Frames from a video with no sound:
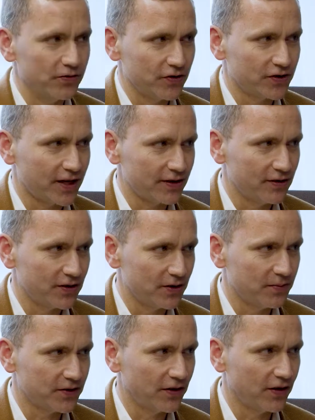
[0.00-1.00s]
you just said in
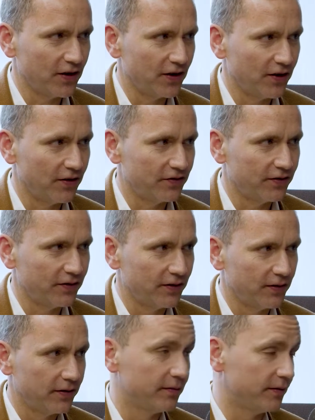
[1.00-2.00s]
terms of
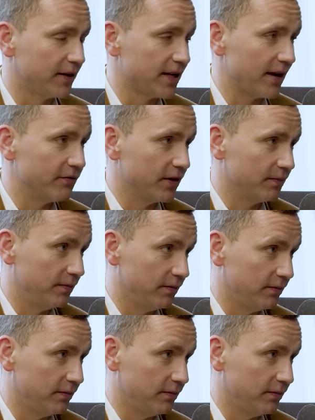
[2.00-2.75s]
the David